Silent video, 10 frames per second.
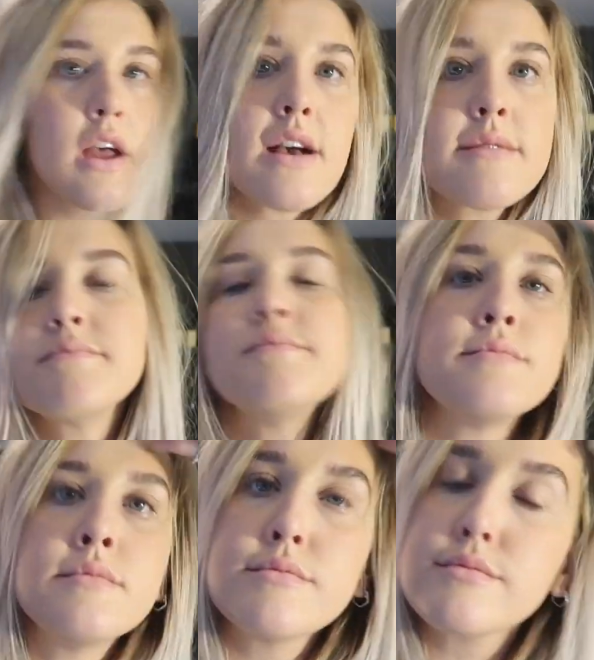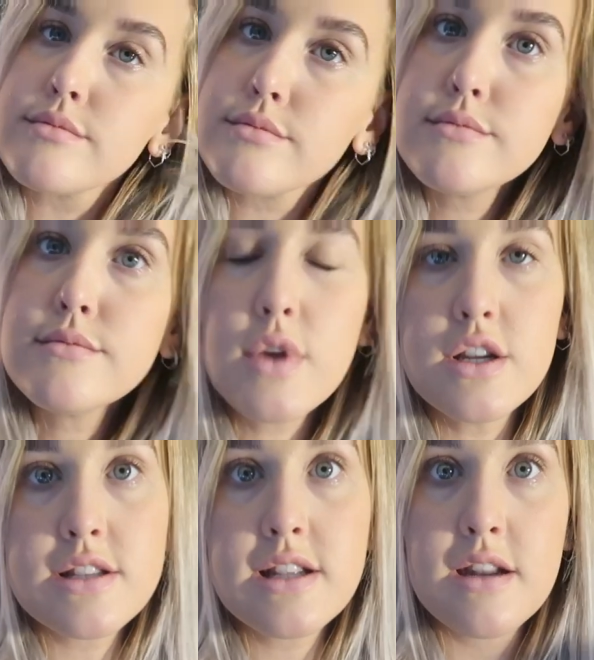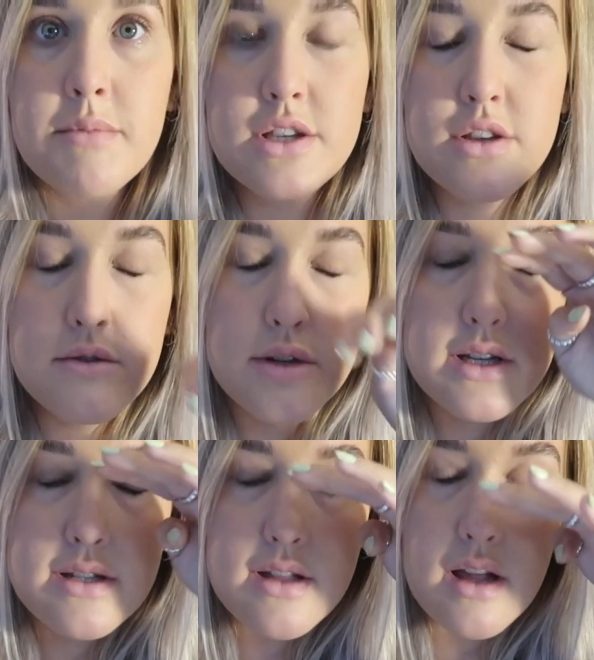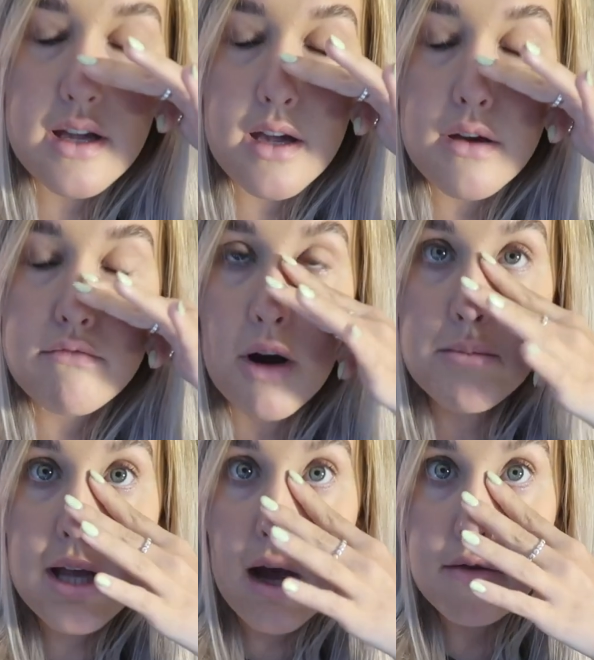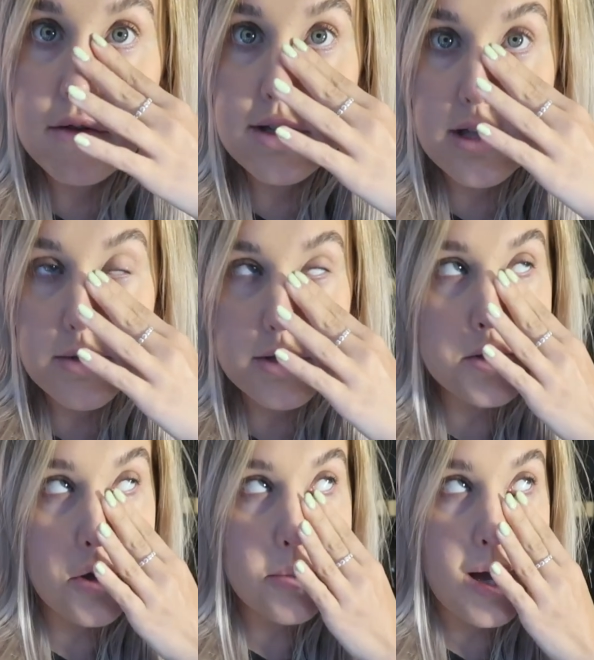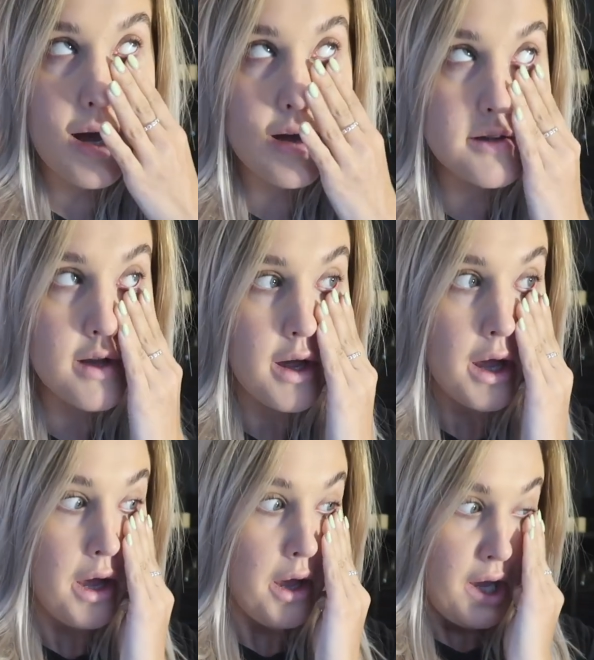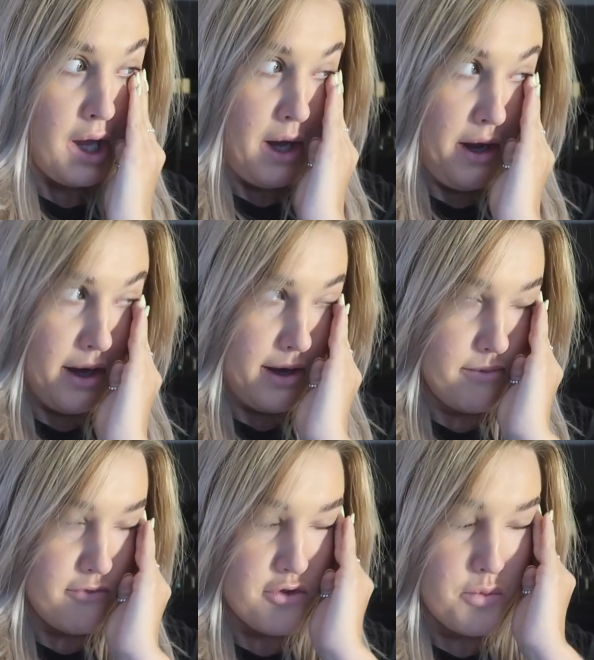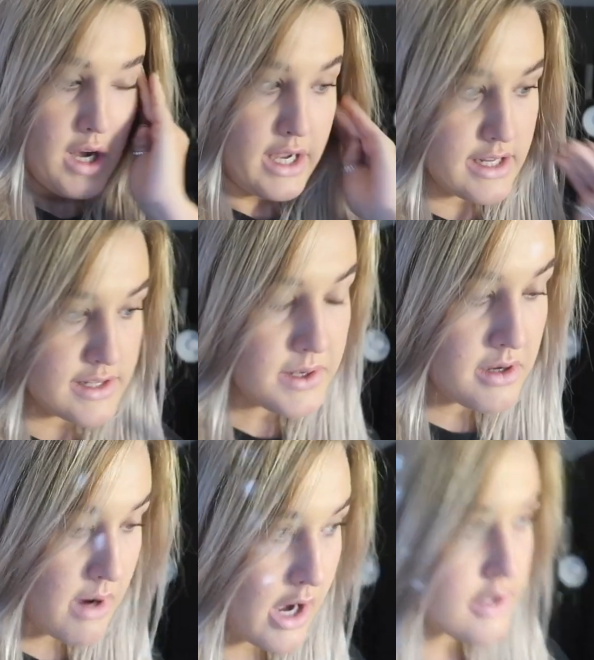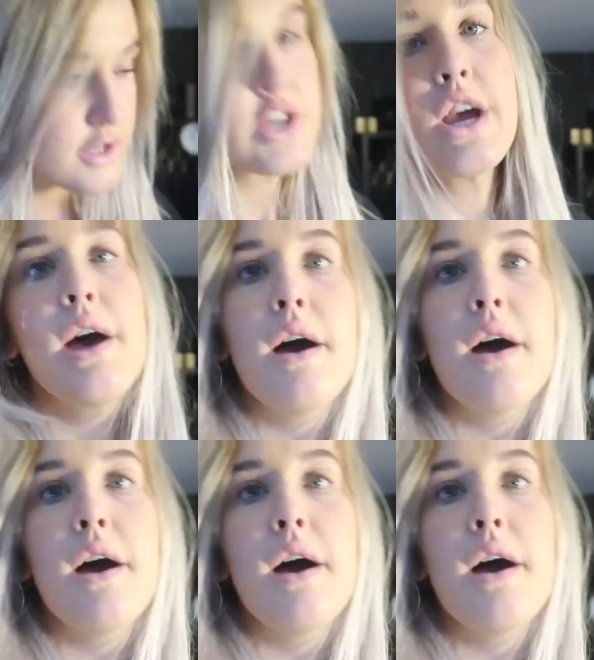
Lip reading: I just needed my shoulders like rubbed out because they were so bad from working so much.